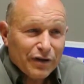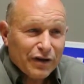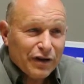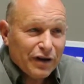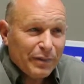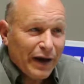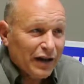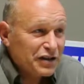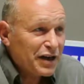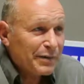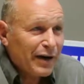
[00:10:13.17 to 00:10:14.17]
The
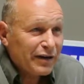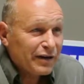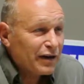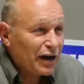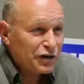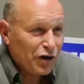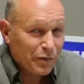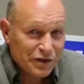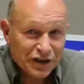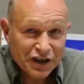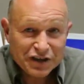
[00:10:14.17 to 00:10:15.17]
ballots come out
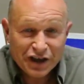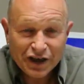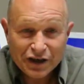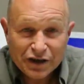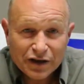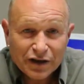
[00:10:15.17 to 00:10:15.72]
October 16.